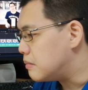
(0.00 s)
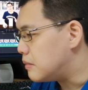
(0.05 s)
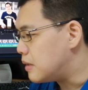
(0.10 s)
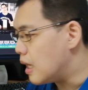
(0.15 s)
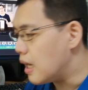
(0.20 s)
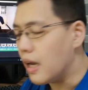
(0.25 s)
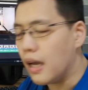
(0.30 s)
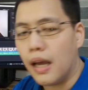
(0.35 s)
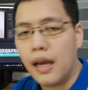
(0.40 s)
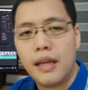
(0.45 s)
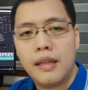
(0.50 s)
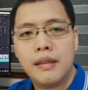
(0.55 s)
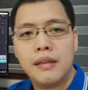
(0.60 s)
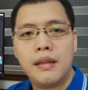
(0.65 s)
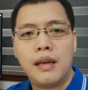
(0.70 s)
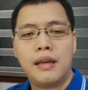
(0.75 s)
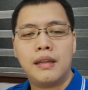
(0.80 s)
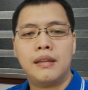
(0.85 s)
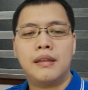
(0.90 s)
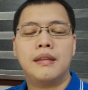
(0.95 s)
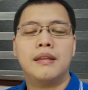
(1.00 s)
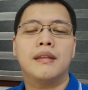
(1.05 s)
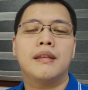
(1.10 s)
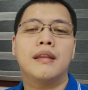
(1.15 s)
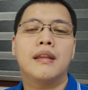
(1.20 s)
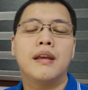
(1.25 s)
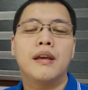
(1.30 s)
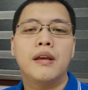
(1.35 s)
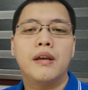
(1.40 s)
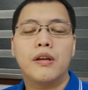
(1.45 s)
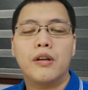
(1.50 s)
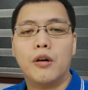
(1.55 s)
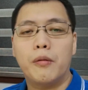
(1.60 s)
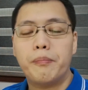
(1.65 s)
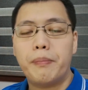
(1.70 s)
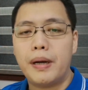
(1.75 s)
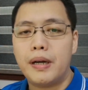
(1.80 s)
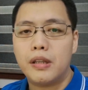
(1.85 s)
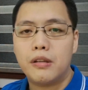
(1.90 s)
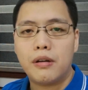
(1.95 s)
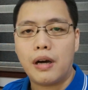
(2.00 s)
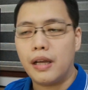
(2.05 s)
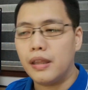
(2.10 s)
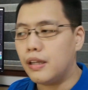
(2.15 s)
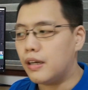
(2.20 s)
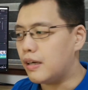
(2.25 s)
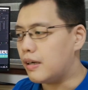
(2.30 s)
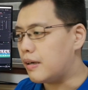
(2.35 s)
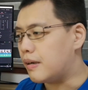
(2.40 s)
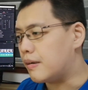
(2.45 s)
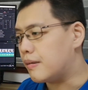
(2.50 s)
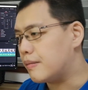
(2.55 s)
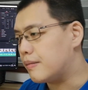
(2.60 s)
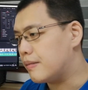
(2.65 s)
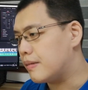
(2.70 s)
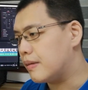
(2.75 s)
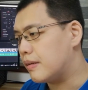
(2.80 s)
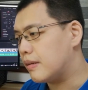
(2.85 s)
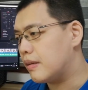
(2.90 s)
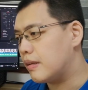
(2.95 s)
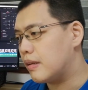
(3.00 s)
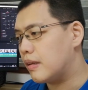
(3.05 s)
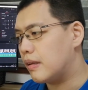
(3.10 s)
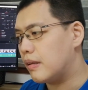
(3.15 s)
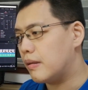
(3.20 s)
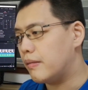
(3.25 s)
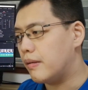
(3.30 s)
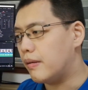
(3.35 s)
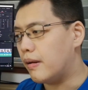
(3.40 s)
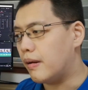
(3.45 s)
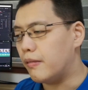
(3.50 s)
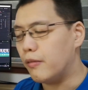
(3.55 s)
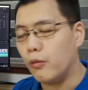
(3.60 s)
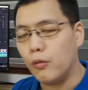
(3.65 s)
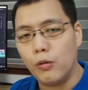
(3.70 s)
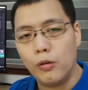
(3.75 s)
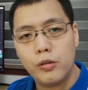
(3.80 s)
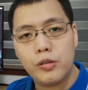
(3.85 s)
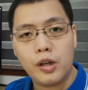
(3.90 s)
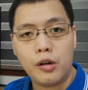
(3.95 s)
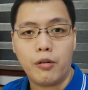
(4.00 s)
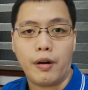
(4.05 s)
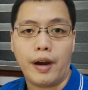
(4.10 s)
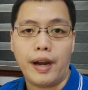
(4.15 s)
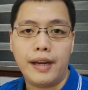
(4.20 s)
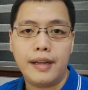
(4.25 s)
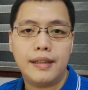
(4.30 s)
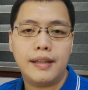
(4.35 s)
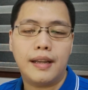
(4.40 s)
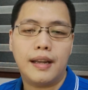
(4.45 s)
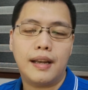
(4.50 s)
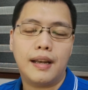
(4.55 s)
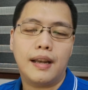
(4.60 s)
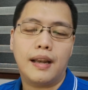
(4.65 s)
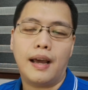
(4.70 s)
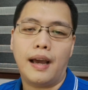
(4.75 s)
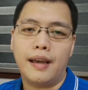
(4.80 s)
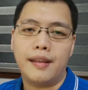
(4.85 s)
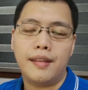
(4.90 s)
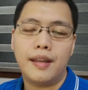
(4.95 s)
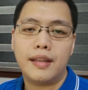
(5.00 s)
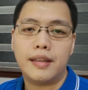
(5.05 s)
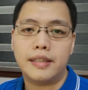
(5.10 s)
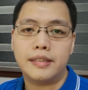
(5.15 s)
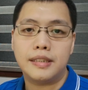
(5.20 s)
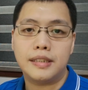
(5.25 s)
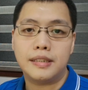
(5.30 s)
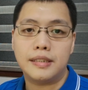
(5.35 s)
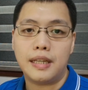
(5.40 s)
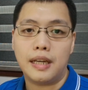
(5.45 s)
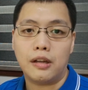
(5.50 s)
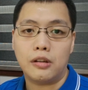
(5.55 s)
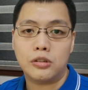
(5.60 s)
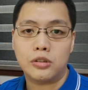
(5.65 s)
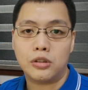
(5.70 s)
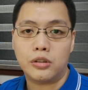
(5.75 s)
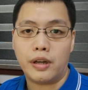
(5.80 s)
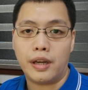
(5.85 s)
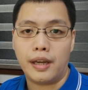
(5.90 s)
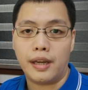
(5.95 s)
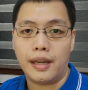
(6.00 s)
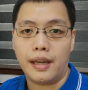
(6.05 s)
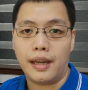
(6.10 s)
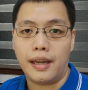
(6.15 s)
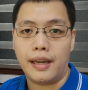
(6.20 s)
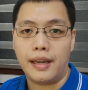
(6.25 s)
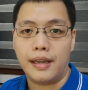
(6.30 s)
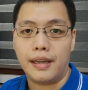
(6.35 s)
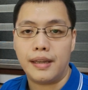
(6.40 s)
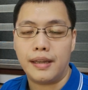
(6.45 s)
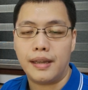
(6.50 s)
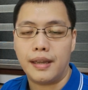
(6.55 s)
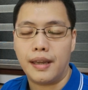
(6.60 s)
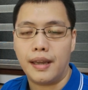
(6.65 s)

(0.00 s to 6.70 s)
Yeah, and compared to other ultra-wide, I think this is also a